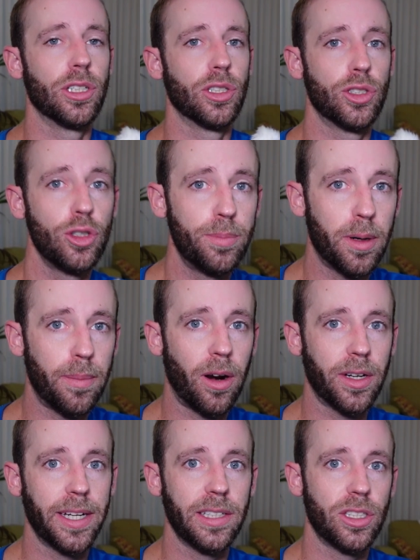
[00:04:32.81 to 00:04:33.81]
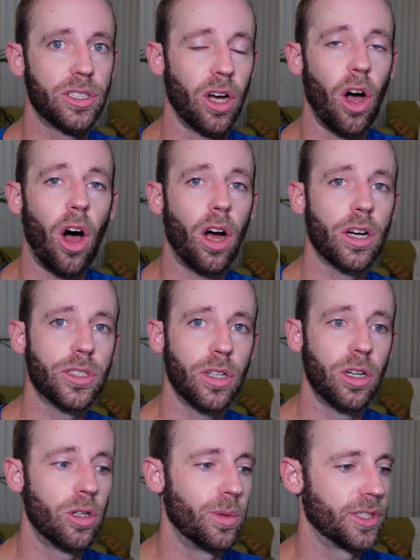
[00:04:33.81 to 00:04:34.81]
to supermarkets, to
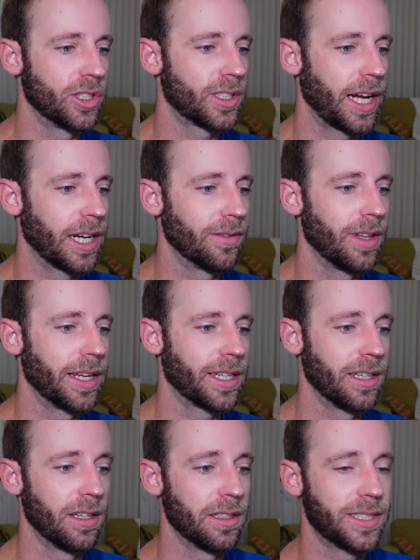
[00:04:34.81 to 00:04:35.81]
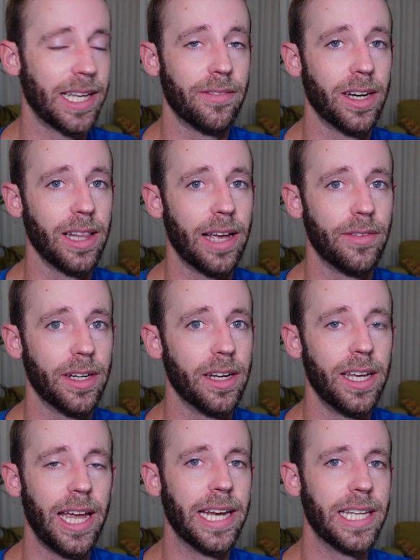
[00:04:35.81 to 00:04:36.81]
OXXO, which is kind of like a
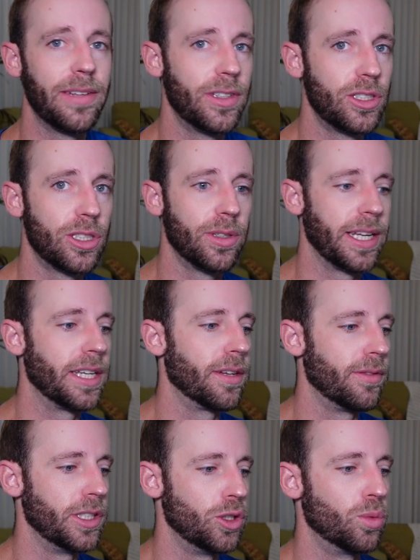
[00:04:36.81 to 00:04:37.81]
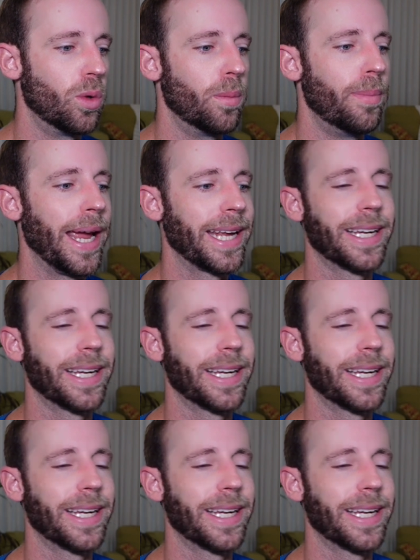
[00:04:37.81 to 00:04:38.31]
7-Eleven, and even to individual bank